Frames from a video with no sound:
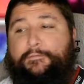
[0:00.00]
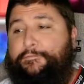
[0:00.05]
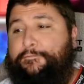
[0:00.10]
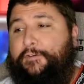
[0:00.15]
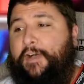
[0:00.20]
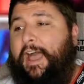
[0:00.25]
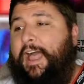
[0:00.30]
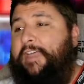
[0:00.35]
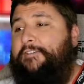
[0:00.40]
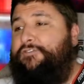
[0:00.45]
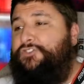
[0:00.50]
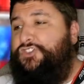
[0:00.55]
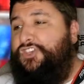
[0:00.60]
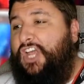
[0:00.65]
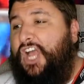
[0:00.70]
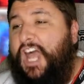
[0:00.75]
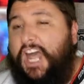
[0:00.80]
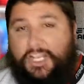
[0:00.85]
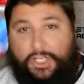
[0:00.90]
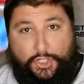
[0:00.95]

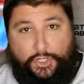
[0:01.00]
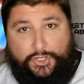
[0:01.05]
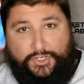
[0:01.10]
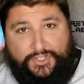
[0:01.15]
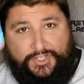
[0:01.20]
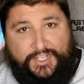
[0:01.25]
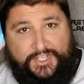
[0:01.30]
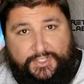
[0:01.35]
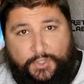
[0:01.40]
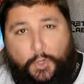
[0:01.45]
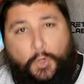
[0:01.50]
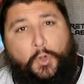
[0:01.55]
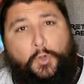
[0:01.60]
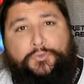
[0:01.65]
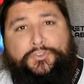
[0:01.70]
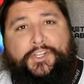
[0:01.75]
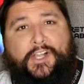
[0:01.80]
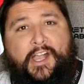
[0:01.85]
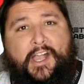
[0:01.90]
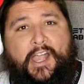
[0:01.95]
$5 this whole
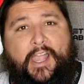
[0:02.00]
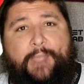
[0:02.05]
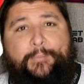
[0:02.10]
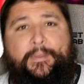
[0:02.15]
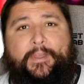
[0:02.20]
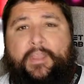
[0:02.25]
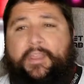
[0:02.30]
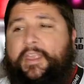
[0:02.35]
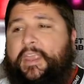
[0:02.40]
time,